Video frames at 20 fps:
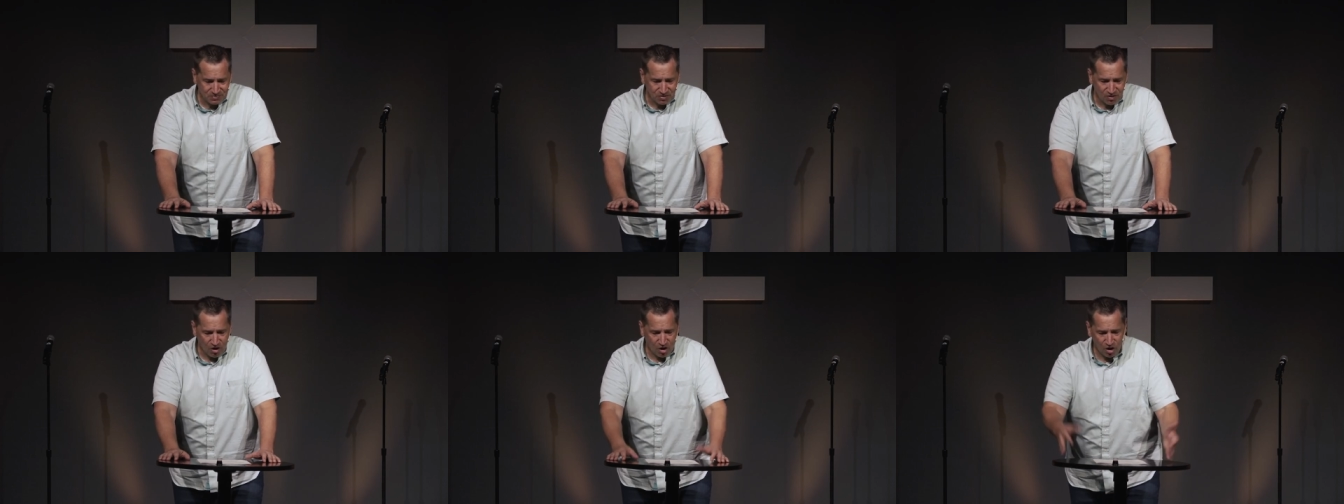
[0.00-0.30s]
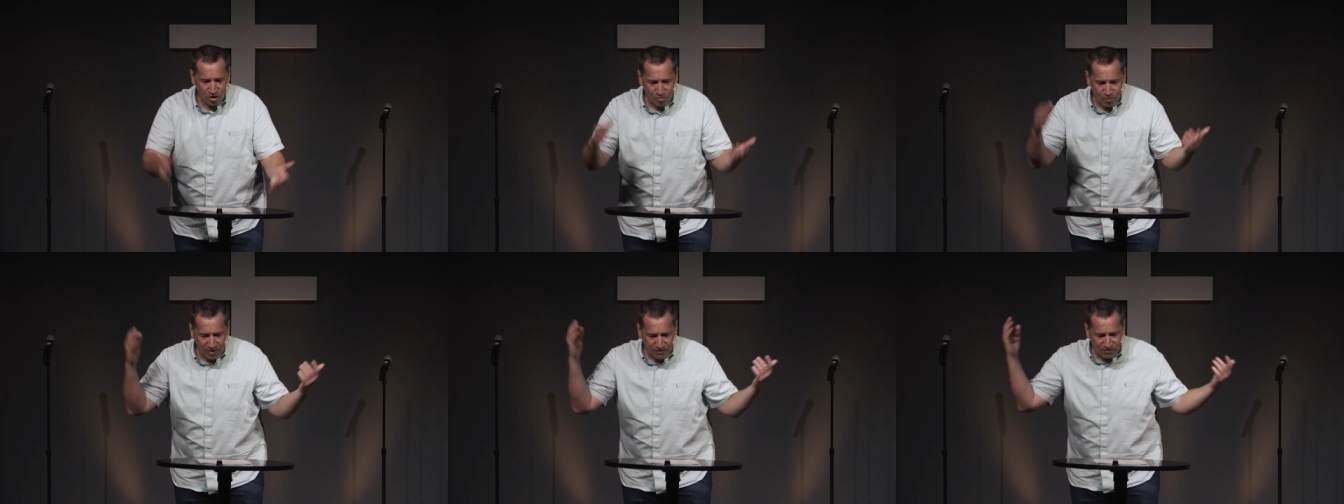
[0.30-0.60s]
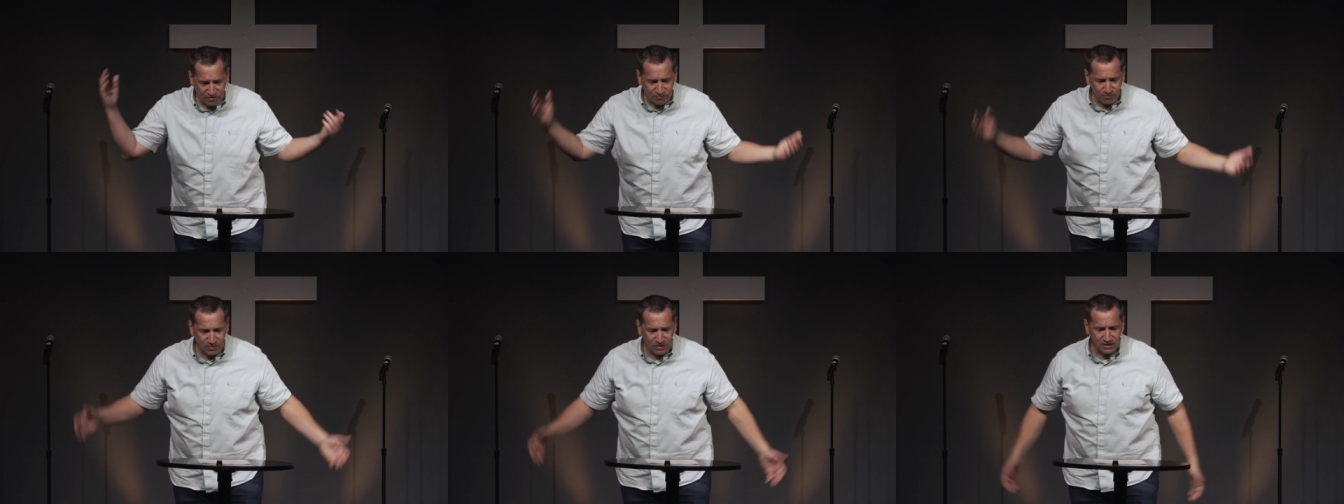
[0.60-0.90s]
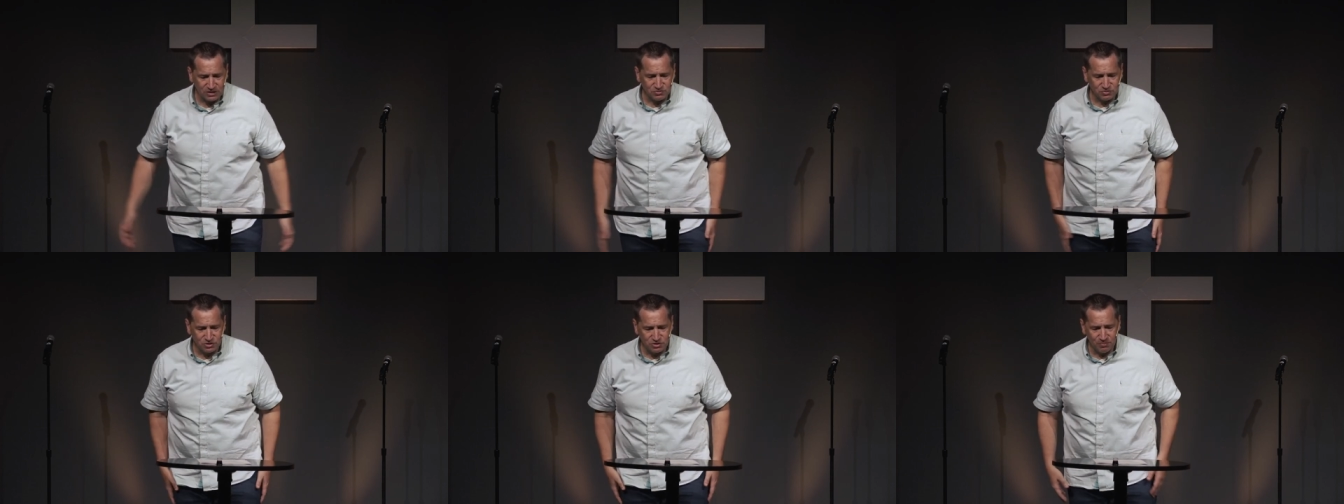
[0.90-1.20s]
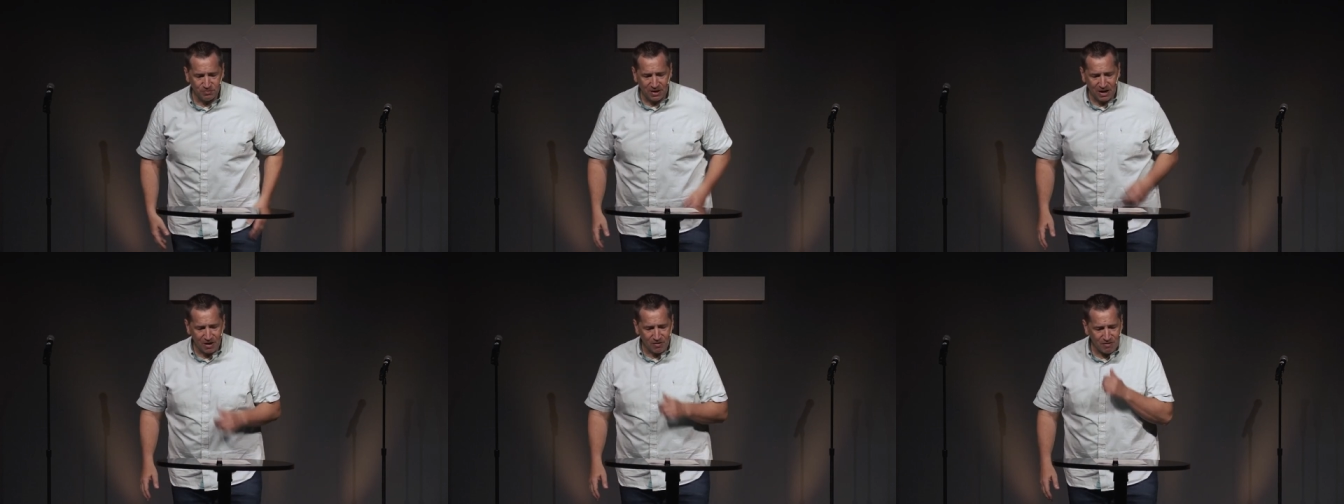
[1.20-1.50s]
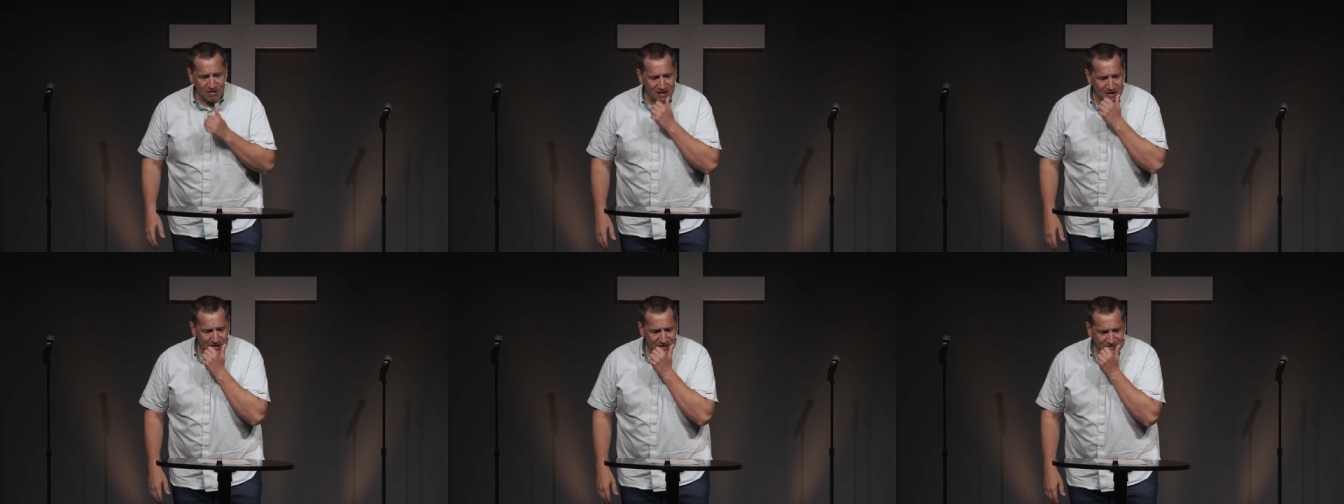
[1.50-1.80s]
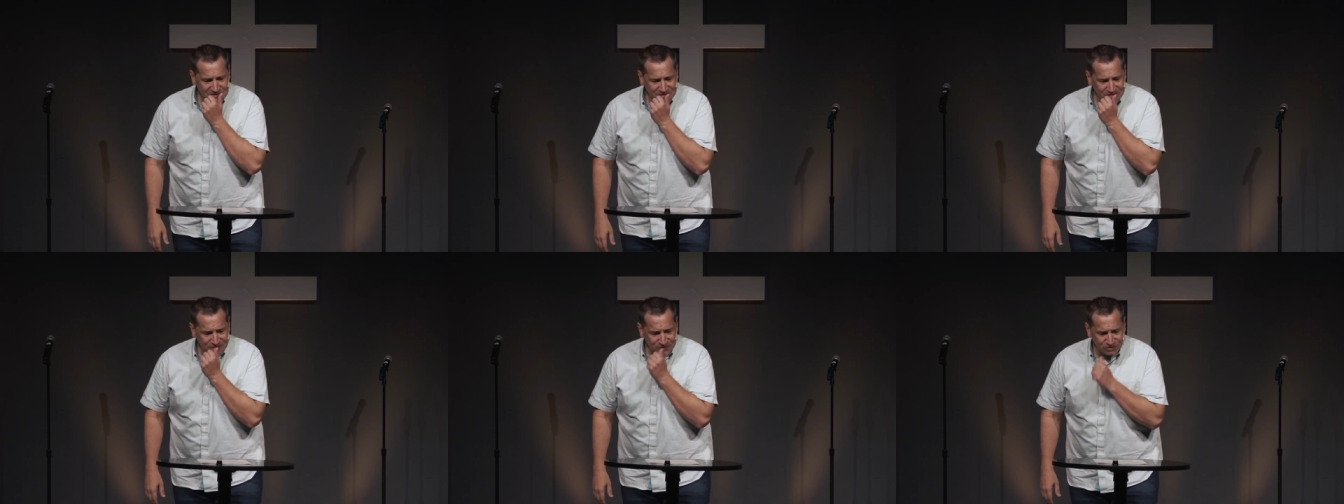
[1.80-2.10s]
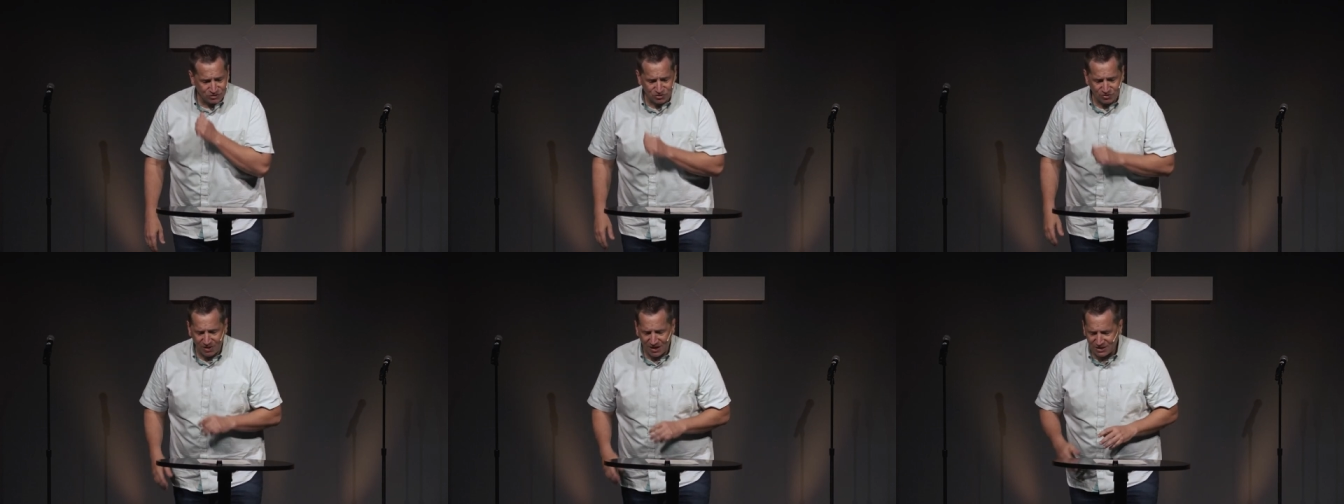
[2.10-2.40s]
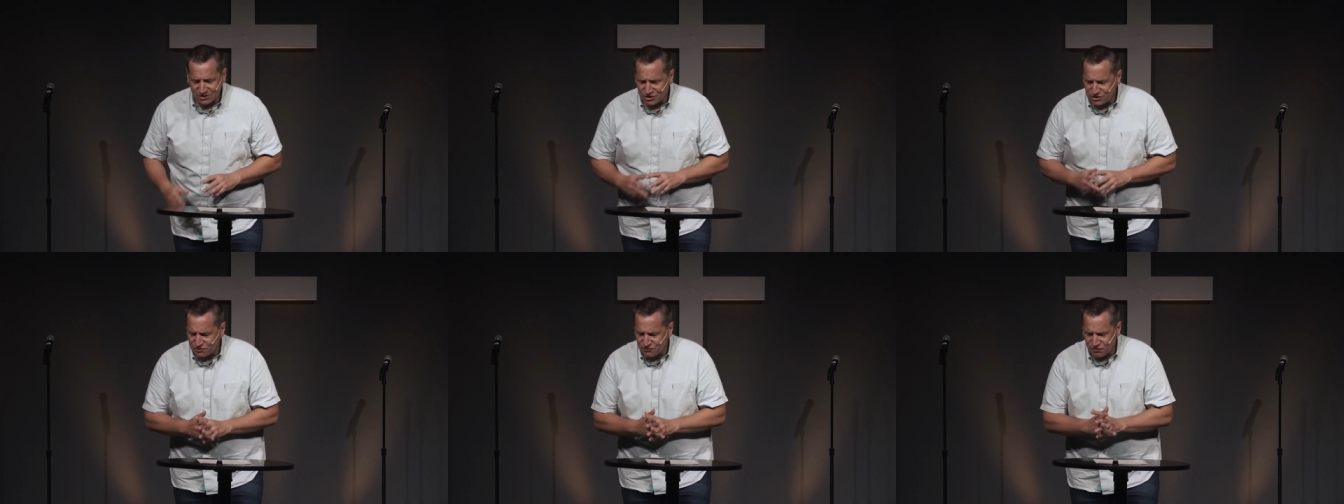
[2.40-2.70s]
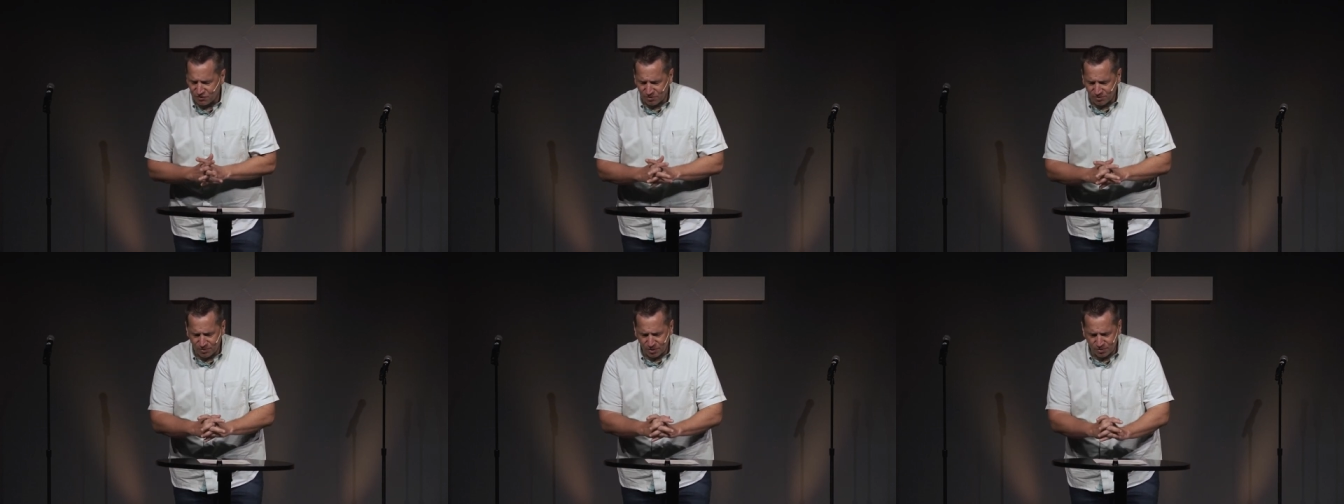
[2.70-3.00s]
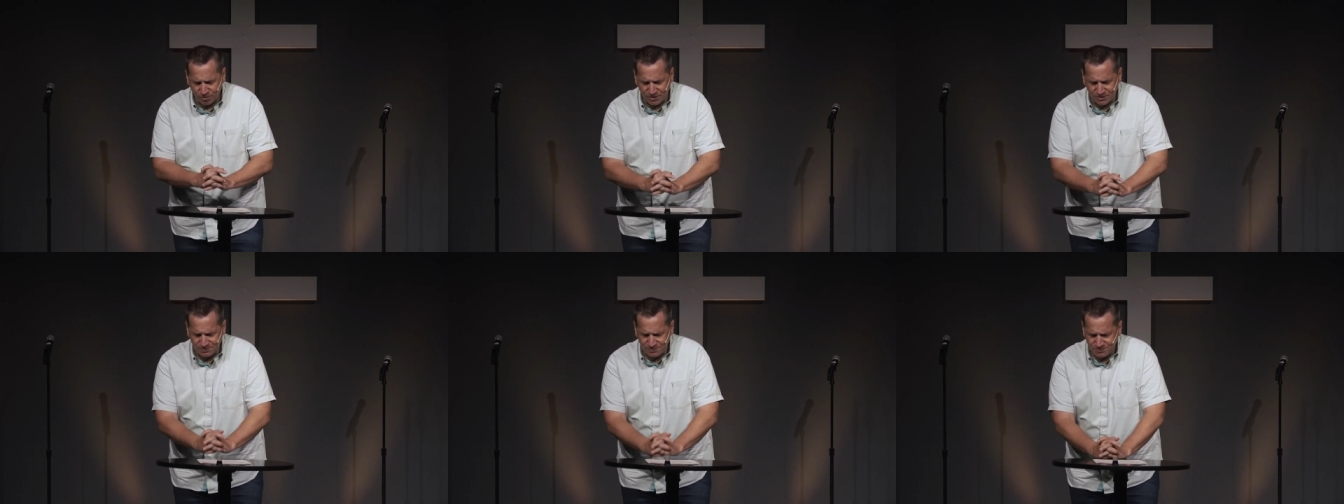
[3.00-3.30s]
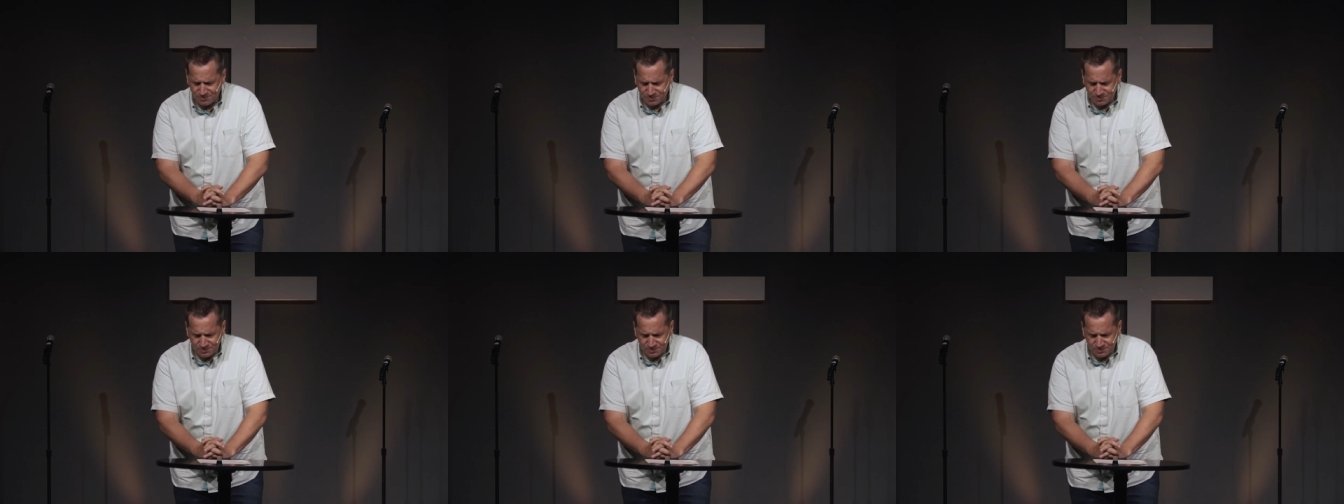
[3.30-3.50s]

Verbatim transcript: all around this place, would you bow your heads and close your eyes just for a moment?